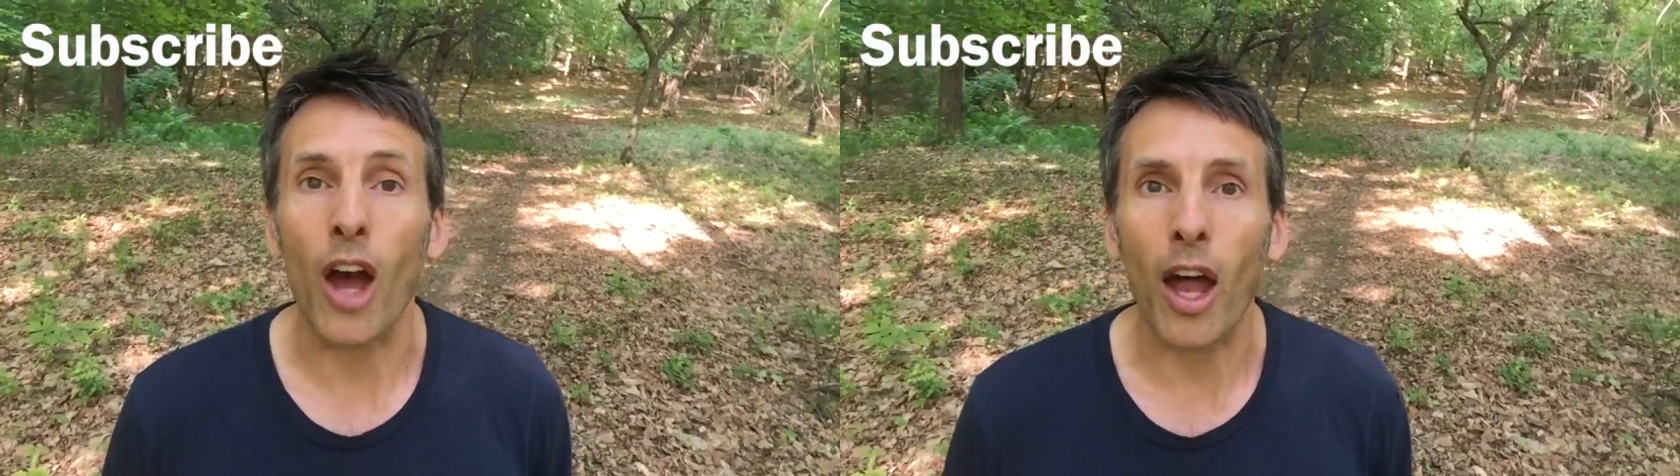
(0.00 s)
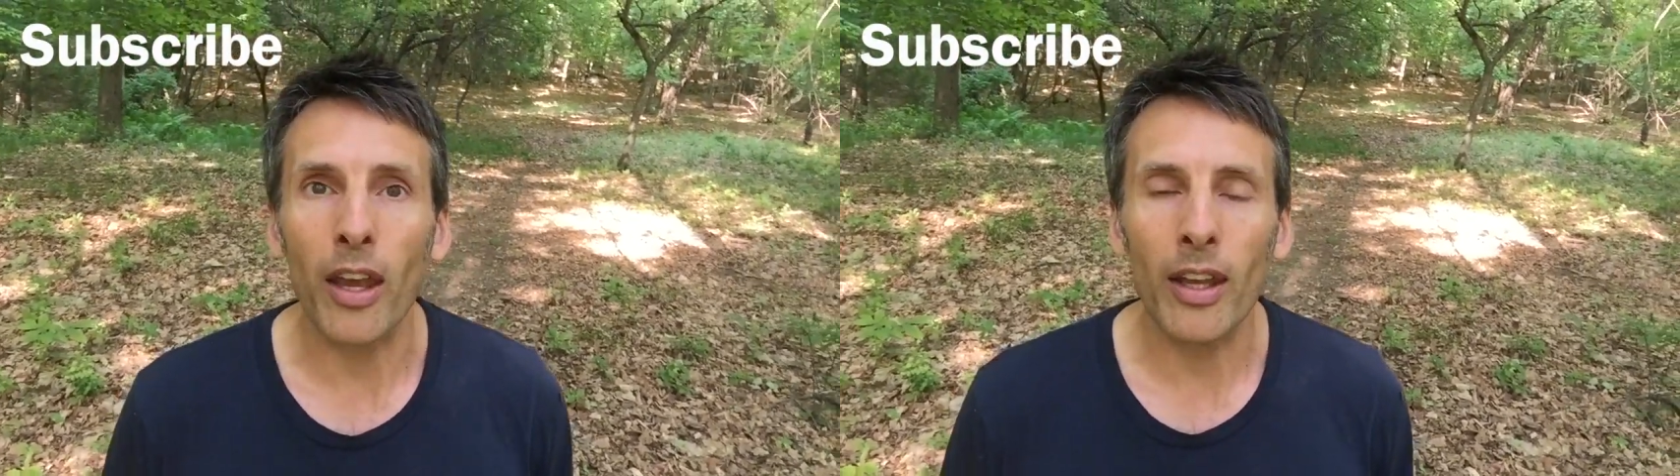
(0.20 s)

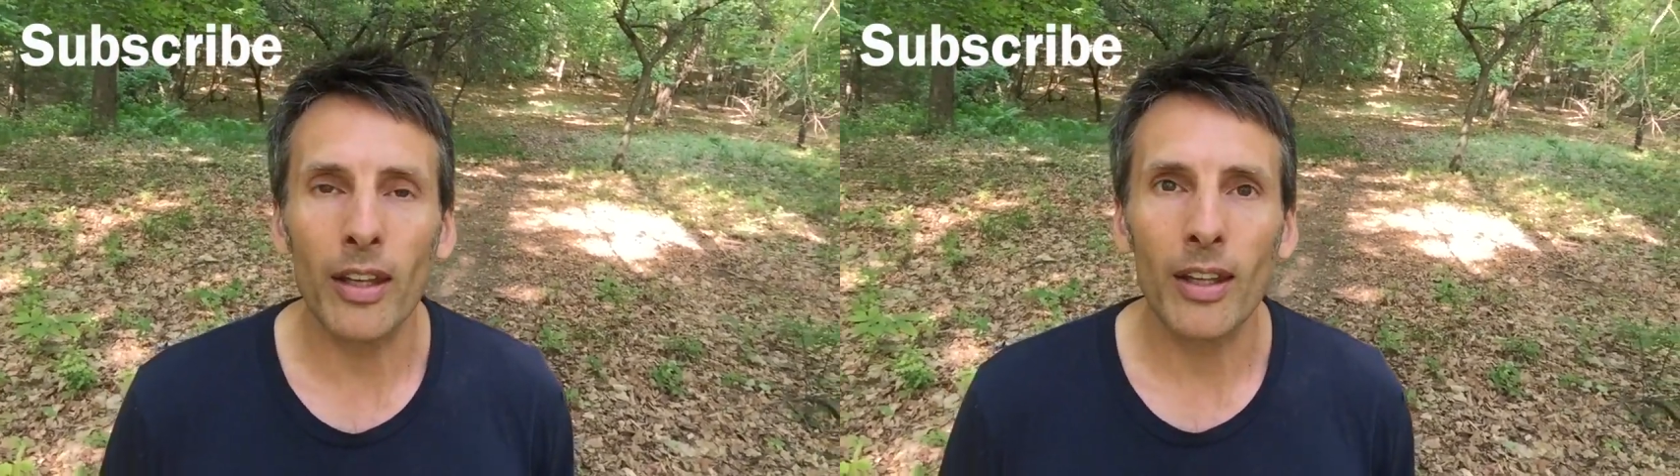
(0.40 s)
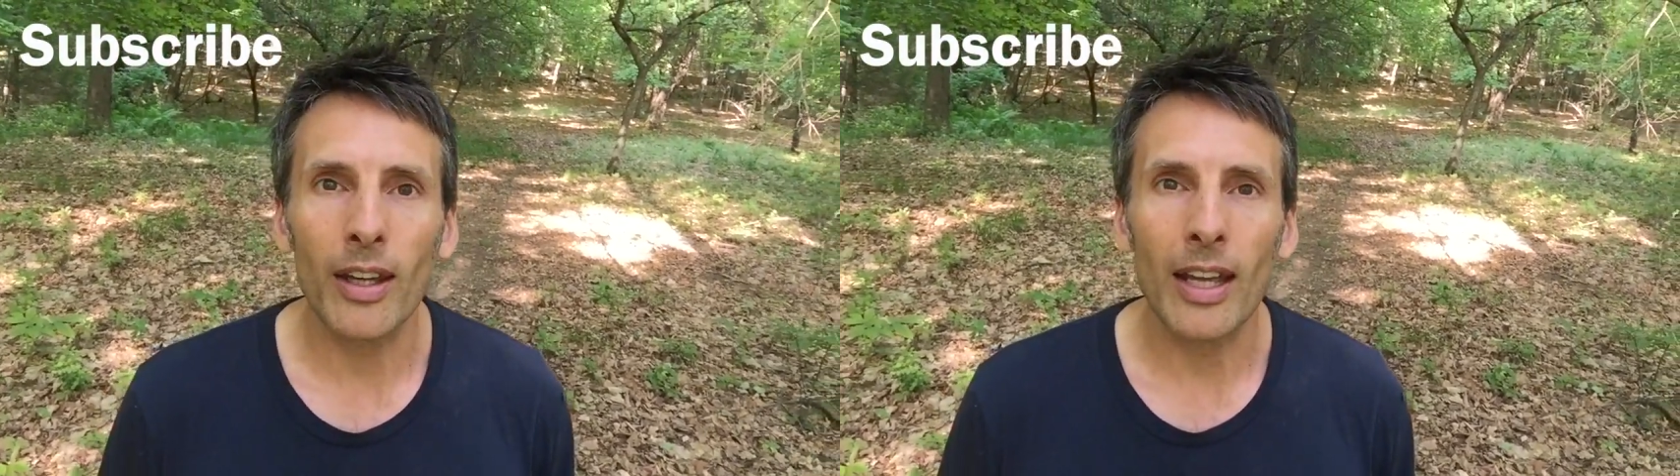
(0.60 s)
done,
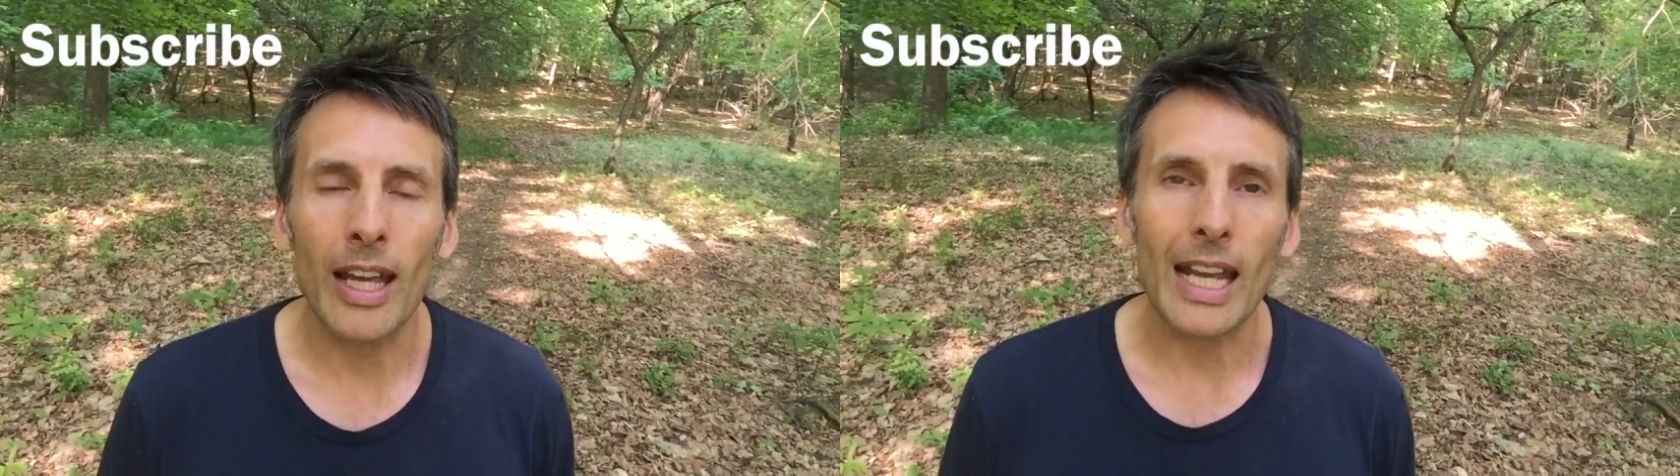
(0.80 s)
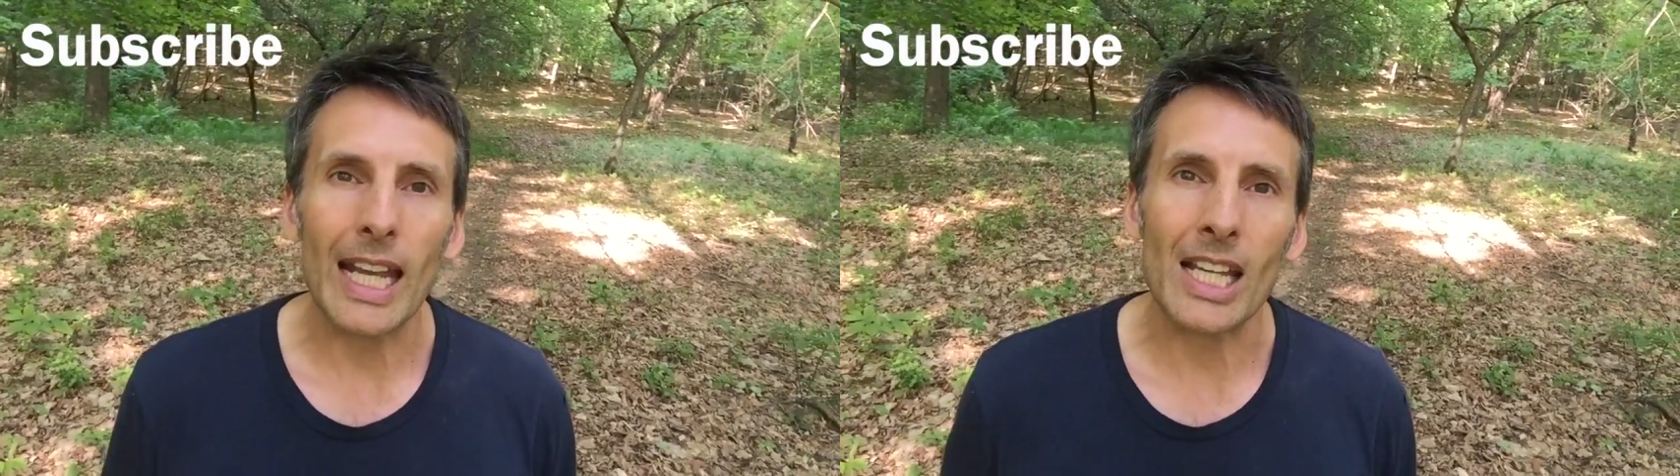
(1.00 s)

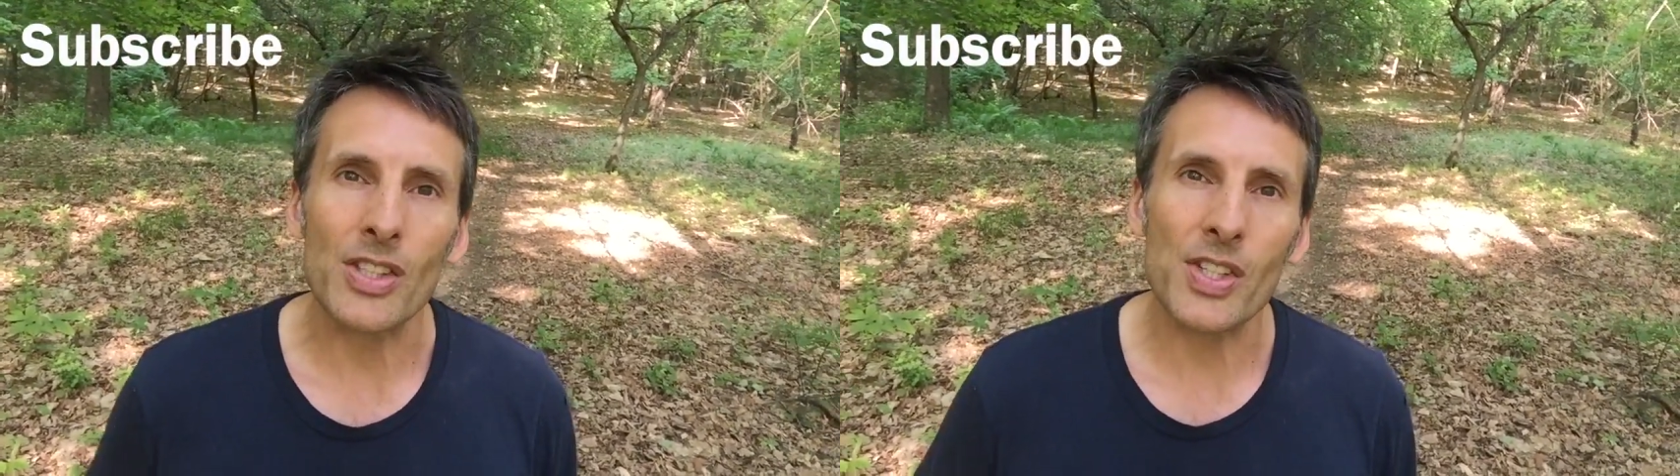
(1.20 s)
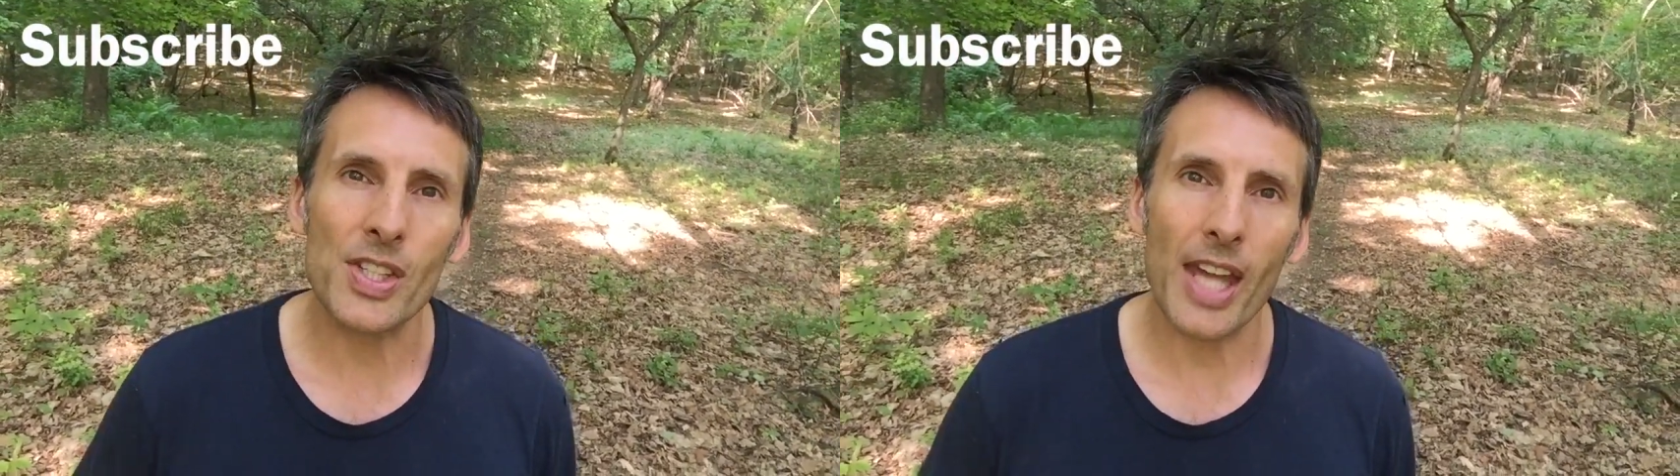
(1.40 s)

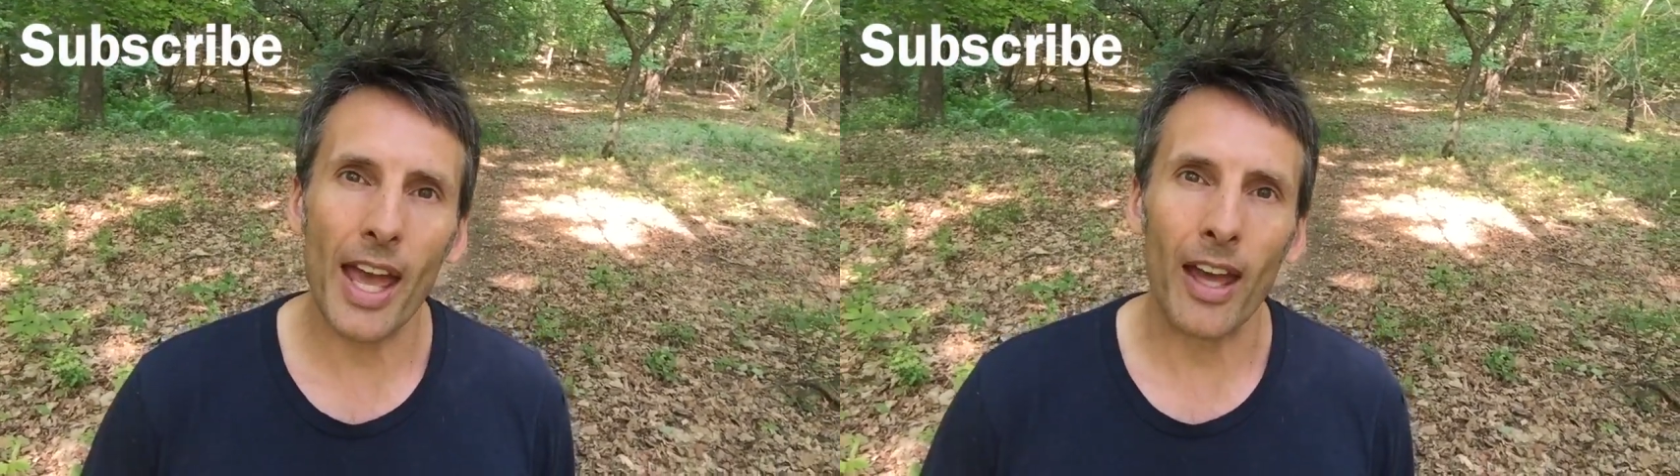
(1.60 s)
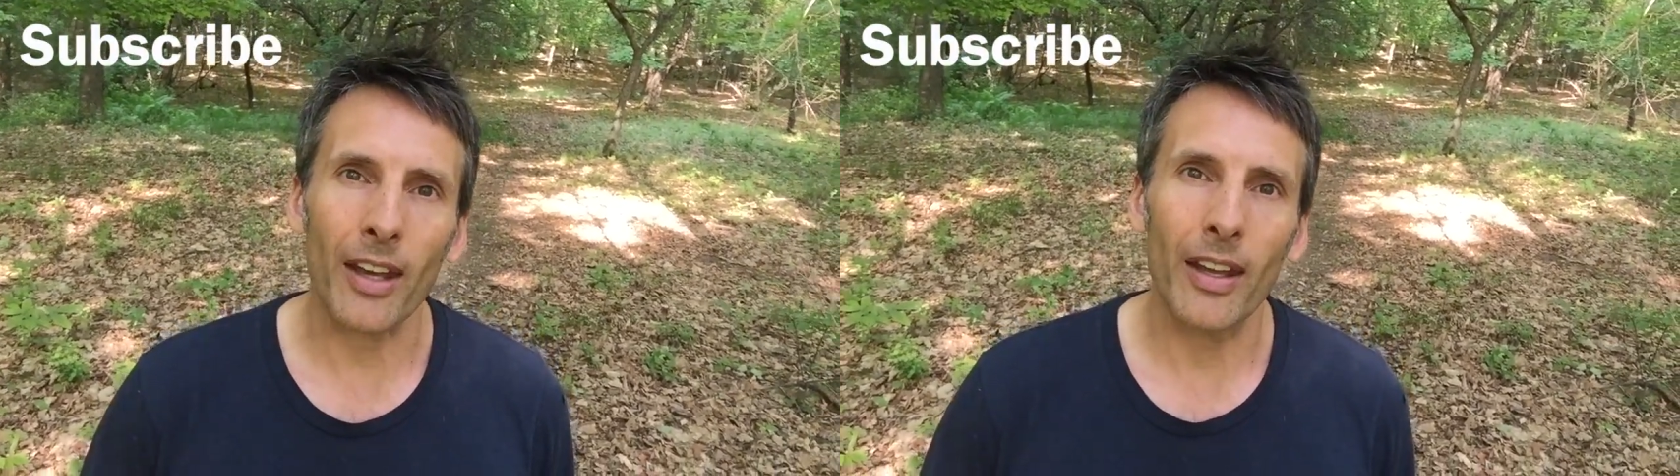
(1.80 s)
instead,